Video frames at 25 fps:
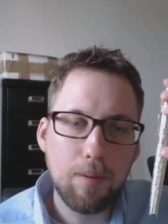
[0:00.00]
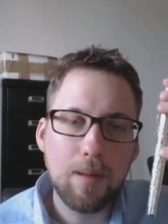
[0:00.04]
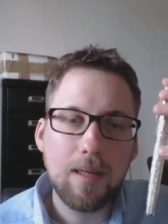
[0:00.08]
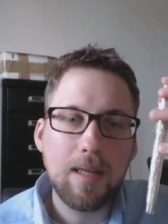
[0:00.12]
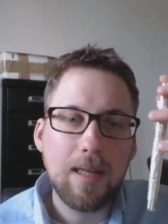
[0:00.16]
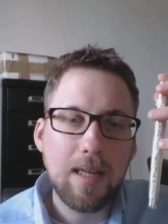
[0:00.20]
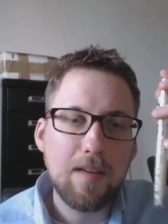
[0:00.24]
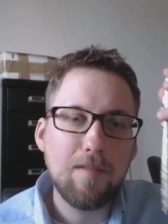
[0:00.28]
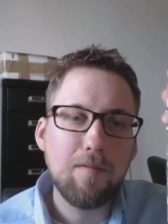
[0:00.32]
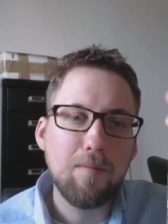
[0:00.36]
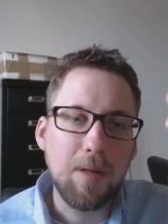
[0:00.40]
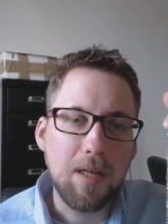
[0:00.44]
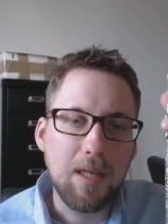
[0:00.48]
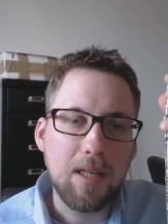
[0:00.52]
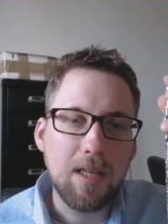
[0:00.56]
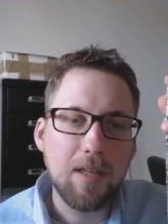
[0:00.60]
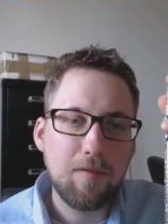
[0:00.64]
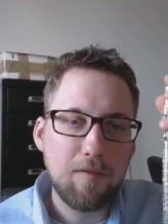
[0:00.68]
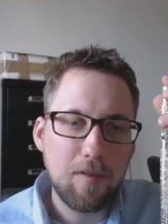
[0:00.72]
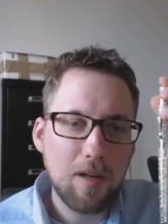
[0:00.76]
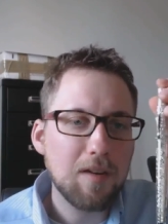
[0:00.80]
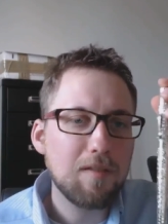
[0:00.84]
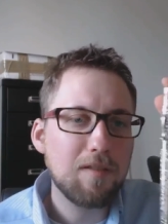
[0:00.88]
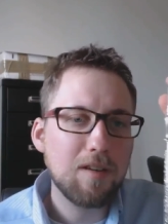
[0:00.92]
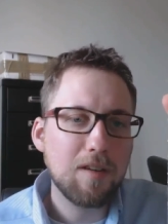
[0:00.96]
believe me,
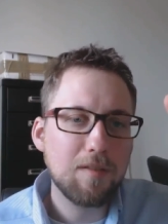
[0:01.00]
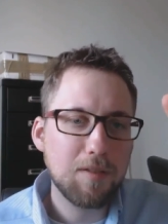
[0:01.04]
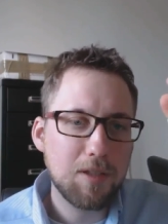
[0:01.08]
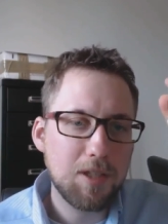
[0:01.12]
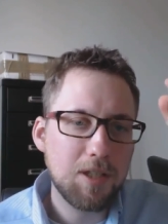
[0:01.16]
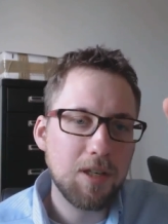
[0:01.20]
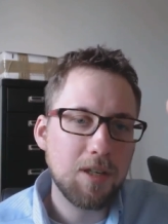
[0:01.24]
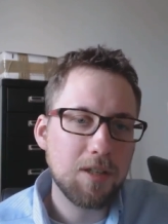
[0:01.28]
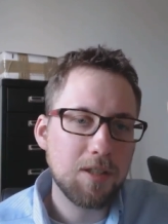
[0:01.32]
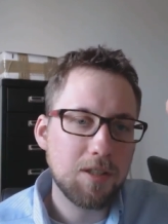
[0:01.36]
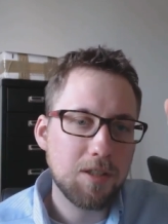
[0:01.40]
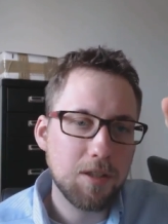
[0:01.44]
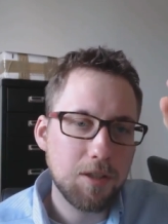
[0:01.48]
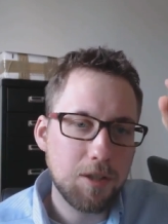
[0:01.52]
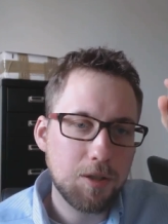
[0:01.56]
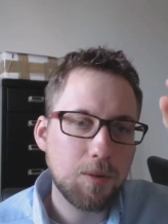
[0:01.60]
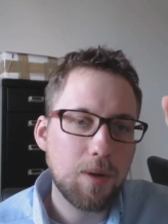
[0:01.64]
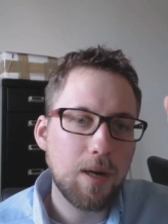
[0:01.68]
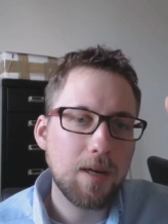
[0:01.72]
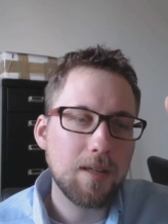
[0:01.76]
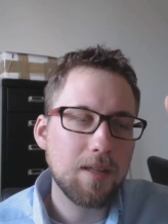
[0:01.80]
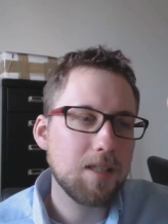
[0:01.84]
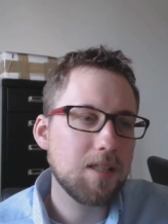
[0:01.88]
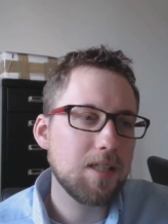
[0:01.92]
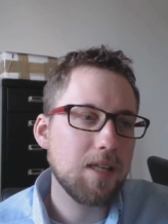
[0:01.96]
if you ever have a chance to
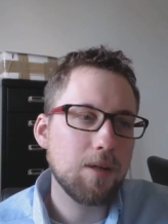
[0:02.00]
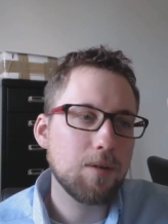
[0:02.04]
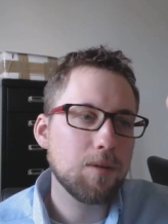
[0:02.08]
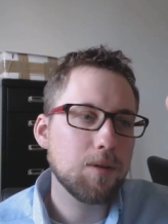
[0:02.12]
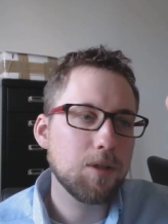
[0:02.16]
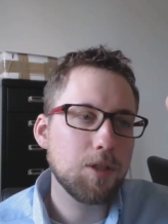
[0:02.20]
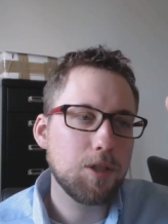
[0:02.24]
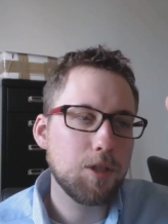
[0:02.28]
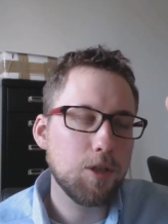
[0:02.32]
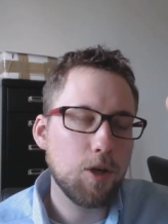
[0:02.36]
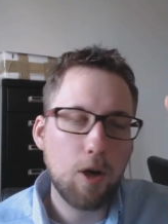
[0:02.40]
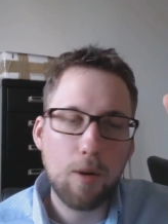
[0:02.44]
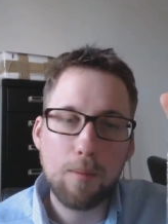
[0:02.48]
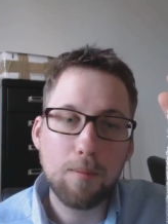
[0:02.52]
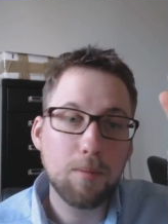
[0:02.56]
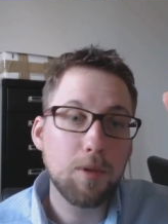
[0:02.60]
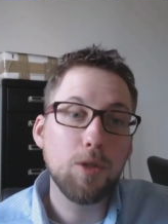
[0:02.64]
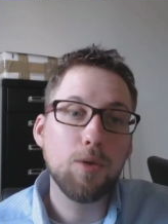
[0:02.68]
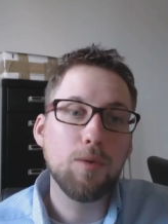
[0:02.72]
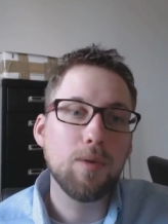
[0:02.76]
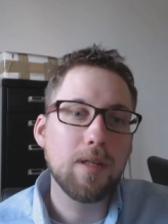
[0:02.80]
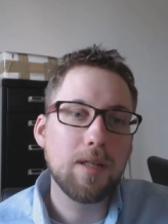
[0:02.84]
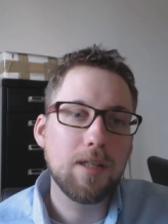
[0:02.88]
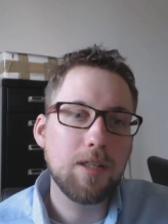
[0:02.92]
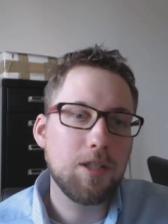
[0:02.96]
try this out in a shop,
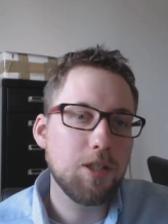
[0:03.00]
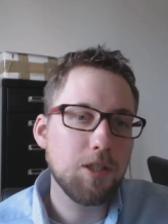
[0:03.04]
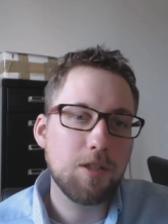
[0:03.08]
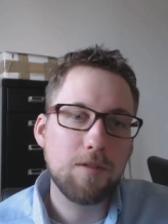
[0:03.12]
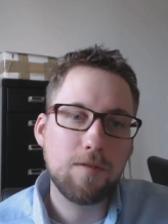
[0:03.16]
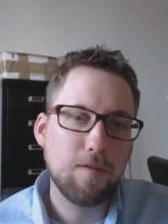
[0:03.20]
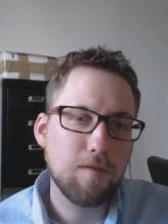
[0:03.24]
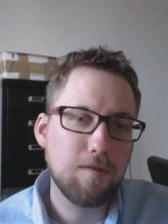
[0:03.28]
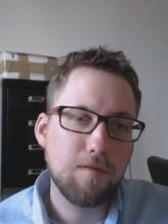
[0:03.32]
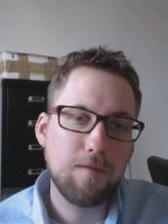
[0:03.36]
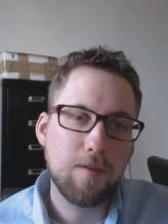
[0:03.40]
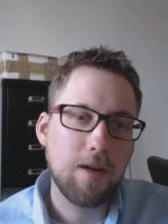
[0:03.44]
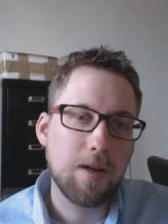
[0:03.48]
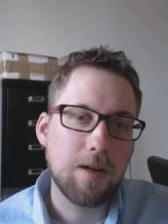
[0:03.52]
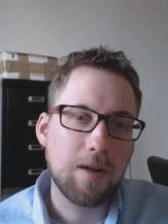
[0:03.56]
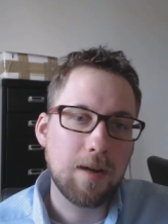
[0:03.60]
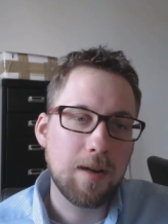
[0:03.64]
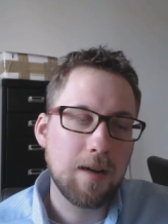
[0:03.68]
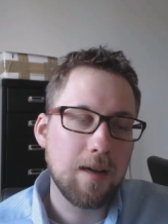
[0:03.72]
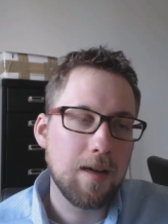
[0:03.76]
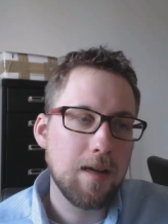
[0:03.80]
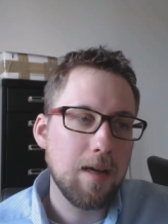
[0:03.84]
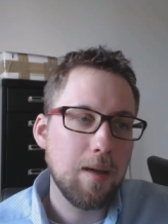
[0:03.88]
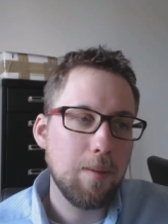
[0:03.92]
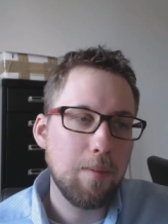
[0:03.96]
do it just for fun
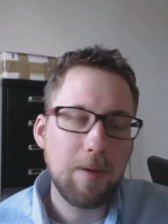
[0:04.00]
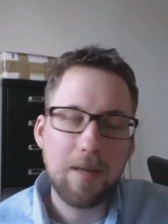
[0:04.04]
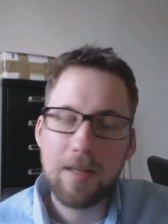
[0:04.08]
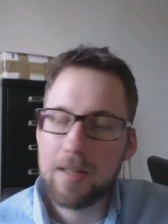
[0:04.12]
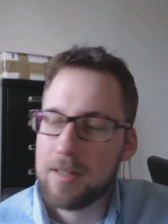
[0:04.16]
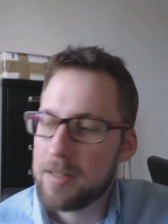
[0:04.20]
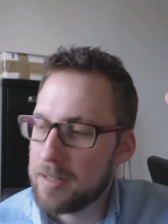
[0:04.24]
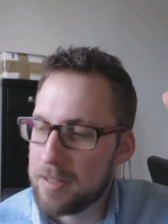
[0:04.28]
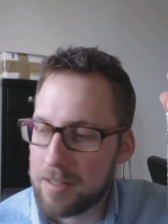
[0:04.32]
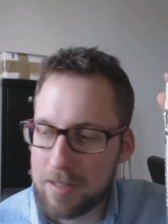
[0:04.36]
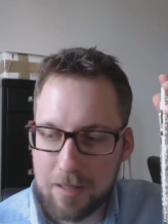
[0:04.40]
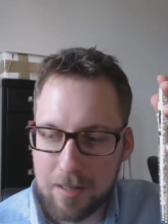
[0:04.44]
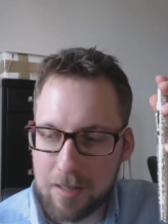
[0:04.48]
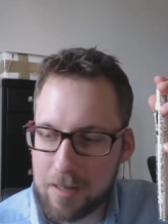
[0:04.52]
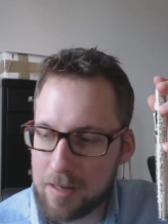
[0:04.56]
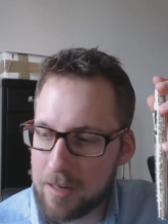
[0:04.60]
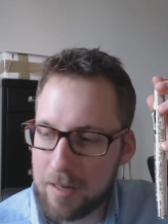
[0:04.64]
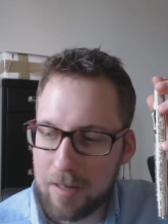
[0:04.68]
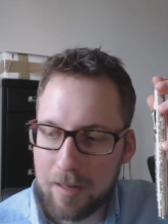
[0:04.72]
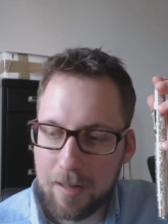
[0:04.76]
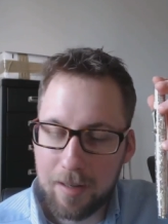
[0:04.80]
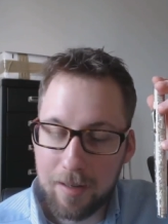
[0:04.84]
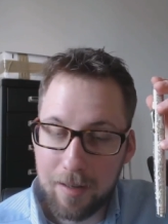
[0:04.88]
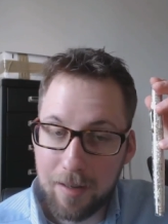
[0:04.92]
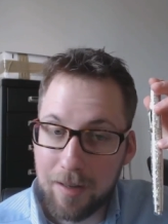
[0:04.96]
because
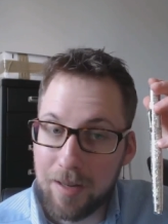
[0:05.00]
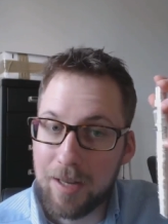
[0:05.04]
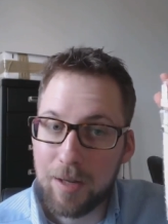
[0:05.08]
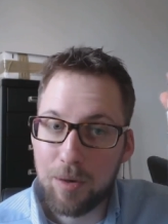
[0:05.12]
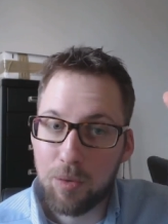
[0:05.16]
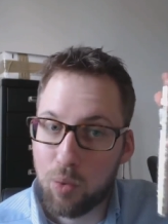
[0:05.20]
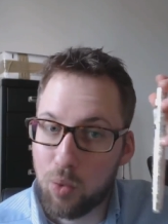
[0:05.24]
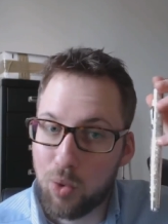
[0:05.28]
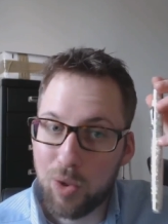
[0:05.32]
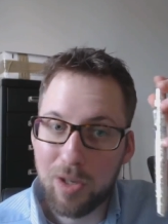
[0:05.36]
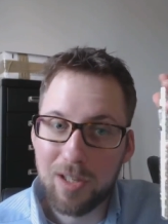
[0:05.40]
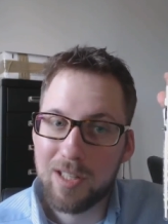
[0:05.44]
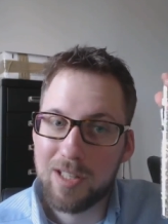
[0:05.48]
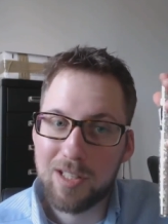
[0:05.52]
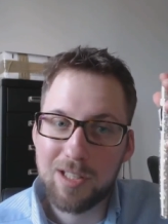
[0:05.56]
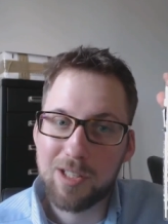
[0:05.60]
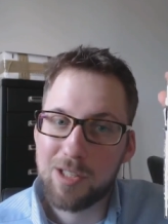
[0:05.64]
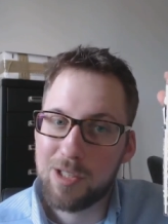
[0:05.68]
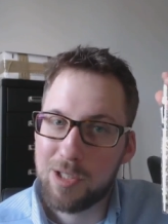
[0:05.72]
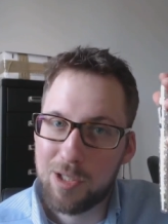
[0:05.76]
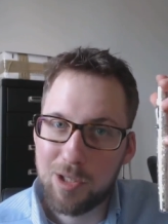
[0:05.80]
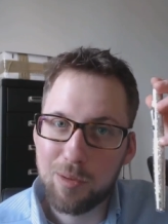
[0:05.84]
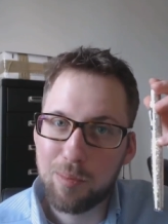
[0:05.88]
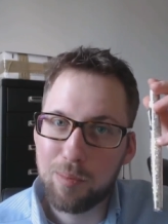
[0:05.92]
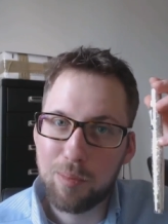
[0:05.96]
it really
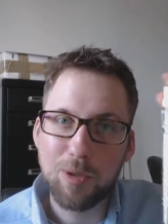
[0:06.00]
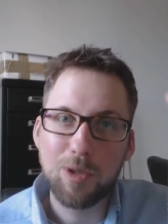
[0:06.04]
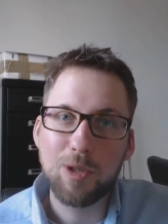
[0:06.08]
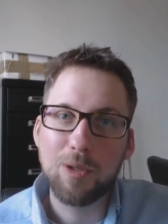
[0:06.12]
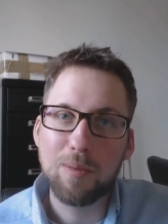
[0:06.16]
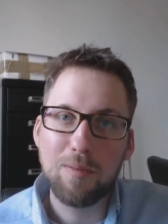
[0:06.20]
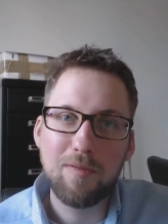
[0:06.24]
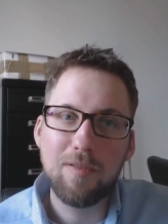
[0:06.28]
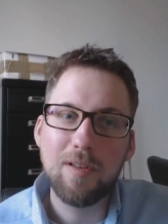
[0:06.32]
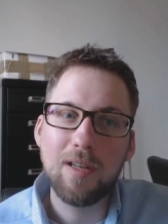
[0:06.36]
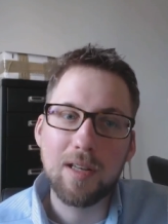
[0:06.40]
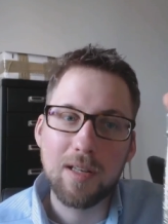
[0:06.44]
is a superb